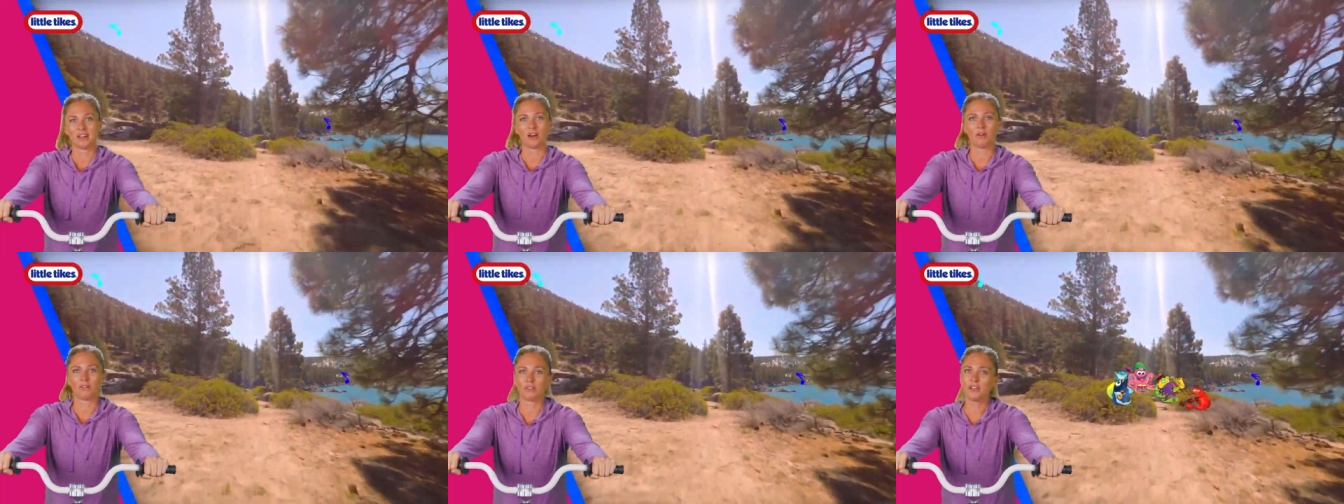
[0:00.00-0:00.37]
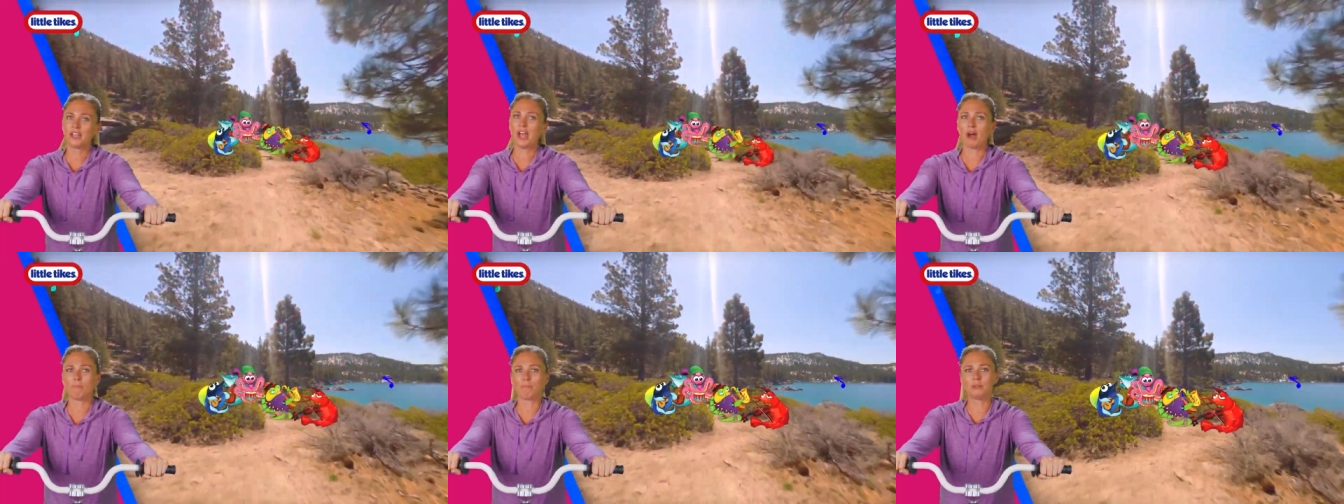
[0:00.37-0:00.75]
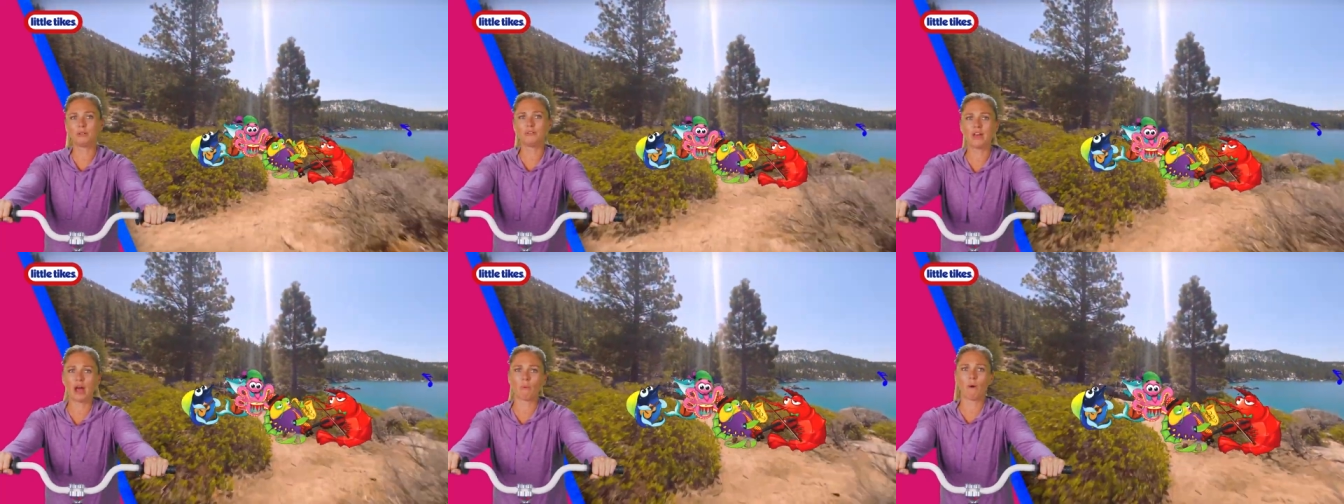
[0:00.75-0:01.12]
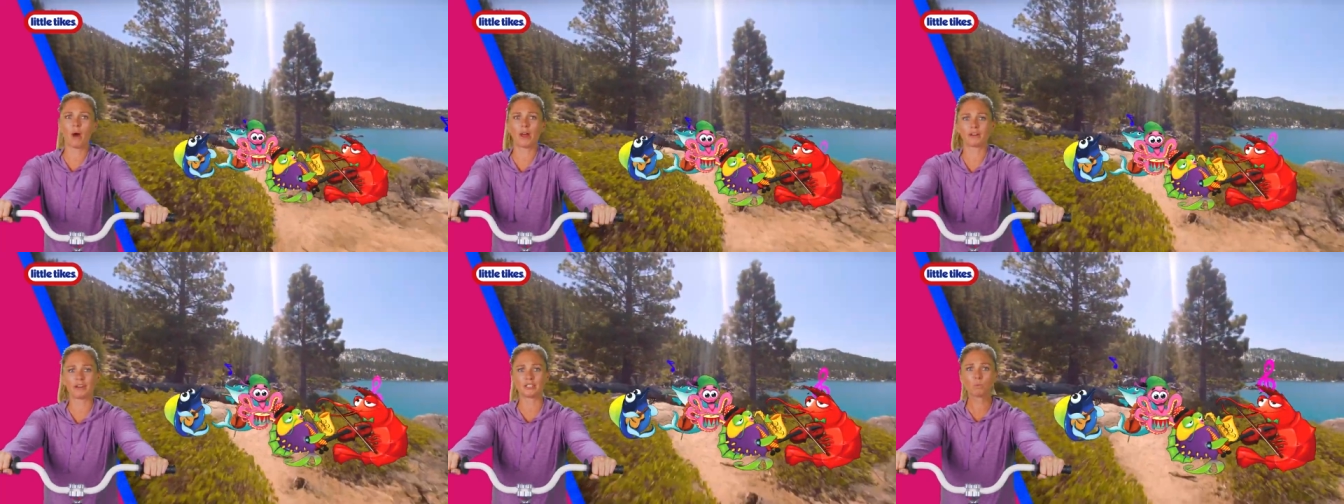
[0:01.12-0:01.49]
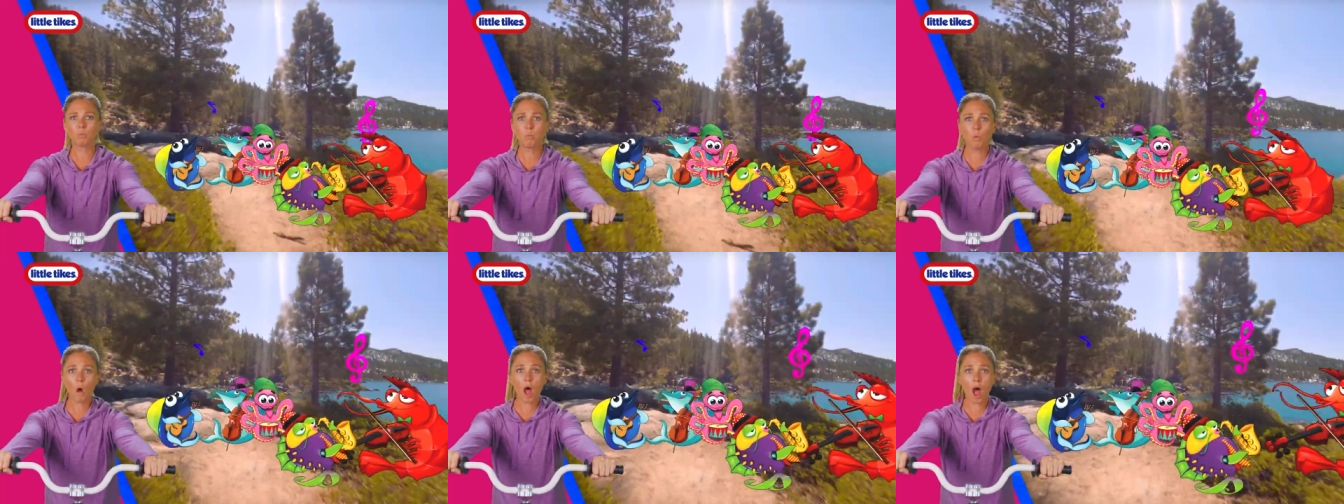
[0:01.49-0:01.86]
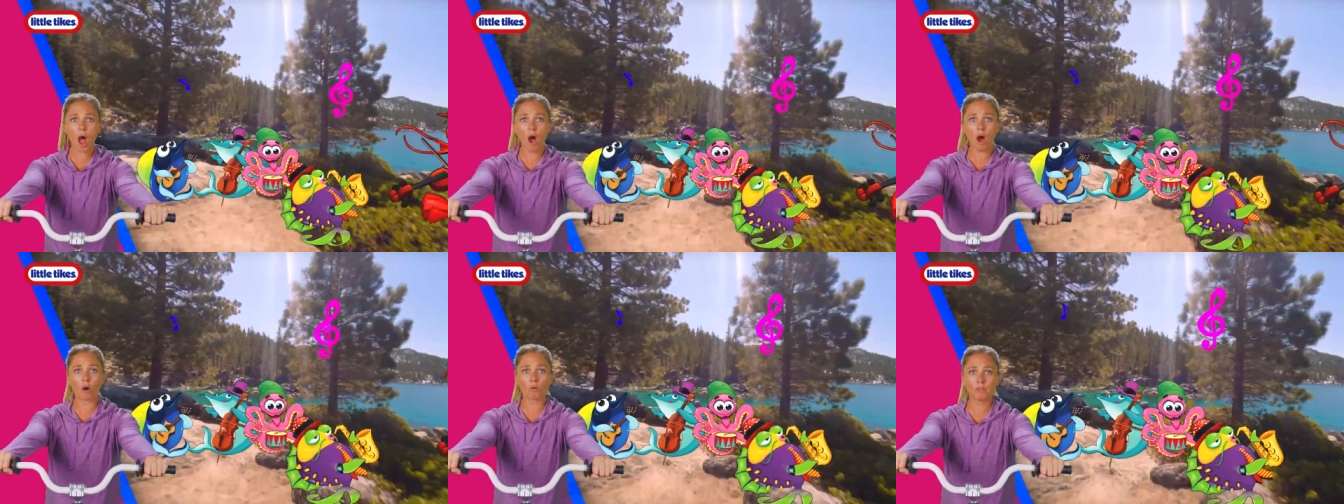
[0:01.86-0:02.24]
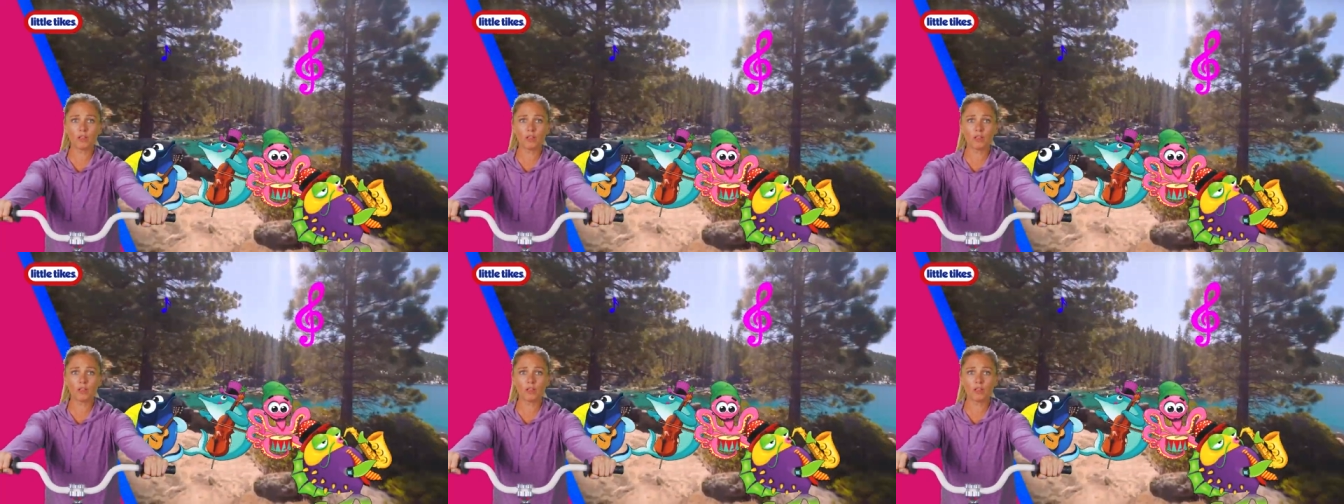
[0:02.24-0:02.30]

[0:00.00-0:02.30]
Oh, look how blue that water is. Whoa,